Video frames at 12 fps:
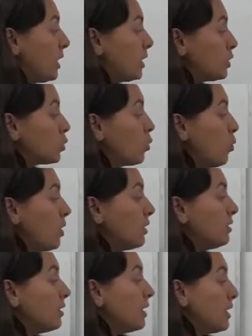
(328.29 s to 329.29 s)
The
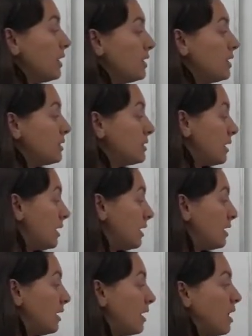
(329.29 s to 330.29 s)
squall is
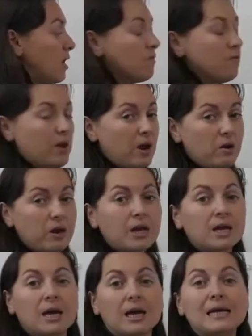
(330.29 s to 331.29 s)
a
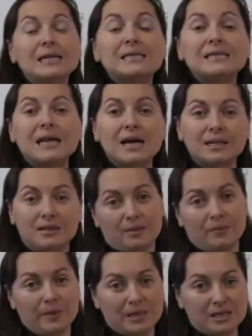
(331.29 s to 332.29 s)
very
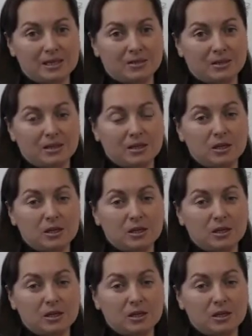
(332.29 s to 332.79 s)
sudden blizzard.